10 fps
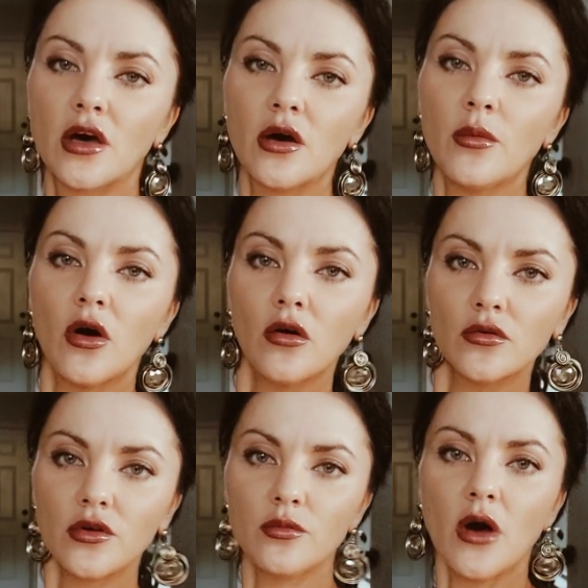Come
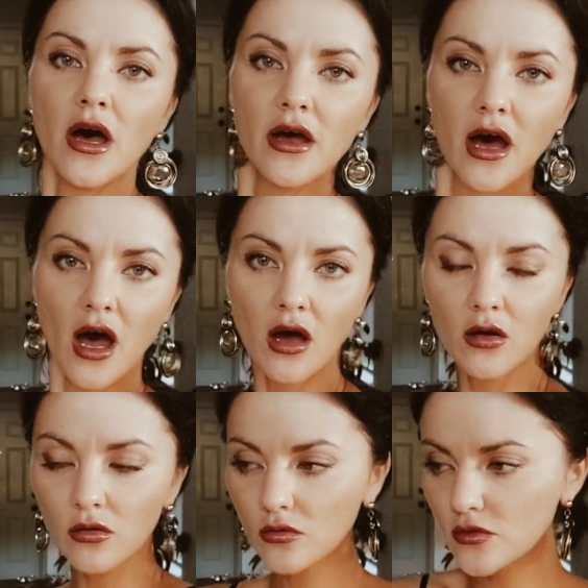on to my
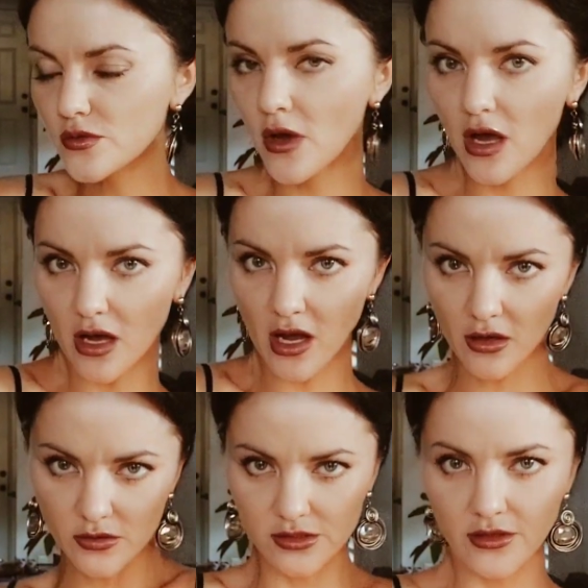house, my
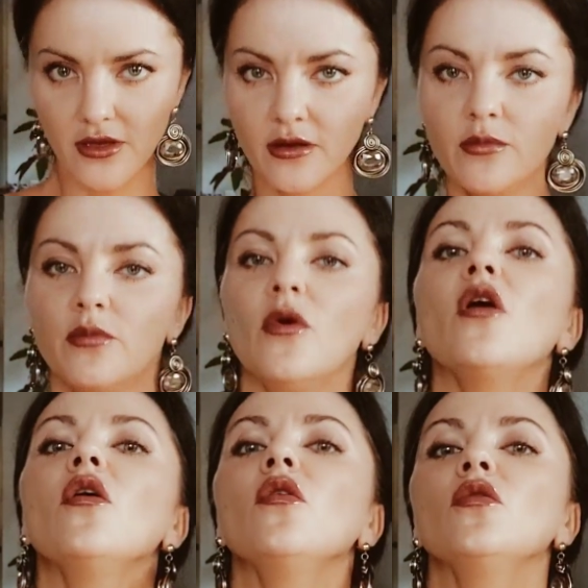house, come
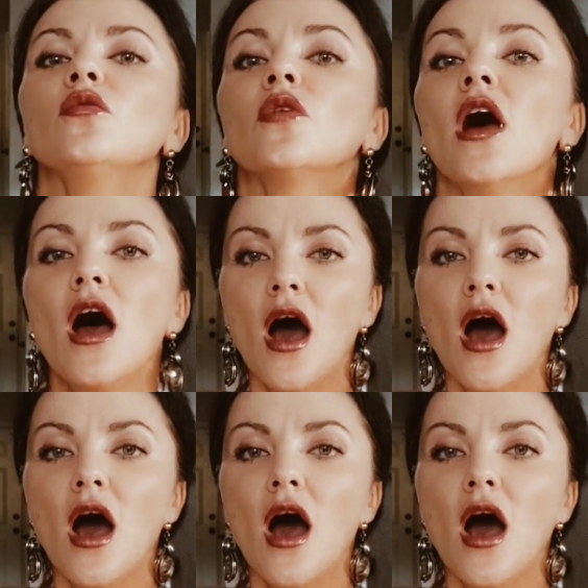on.